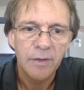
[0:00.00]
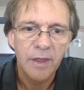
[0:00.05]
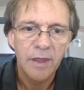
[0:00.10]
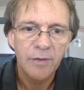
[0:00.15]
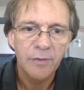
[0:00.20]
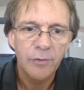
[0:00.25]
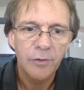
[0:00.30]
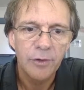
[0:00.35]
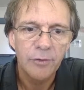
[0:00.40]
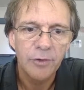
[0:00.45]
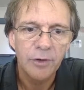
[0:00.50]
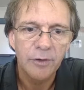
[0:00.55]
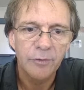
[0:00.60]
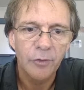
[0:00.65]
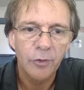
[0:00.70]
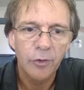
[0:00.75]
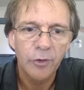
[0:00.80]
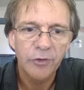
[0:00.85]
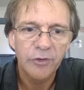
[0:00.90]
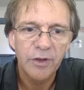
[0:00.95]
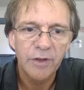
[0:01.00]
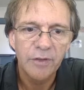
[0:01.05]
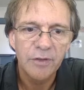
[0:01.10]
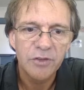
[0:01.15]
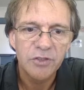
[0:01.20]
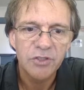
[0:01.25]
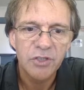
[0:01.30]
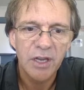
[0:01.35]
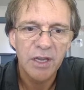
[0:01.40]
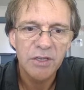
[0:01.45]
Therefore, you've got a velocity
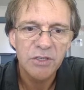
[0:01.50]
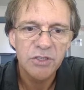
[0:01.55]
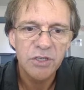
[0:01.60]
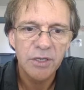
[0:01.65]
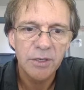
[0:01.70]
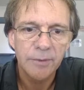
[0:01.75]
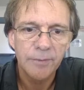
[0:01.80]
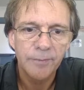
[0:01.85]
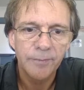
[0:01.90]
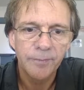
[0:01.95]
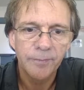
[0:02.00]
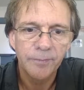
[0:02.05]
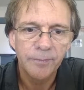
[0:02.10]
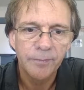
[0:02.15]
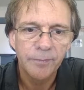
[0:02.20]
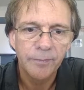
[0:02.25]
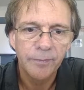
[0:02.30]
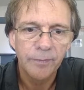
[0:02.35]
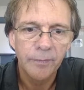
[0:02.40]
that's changing.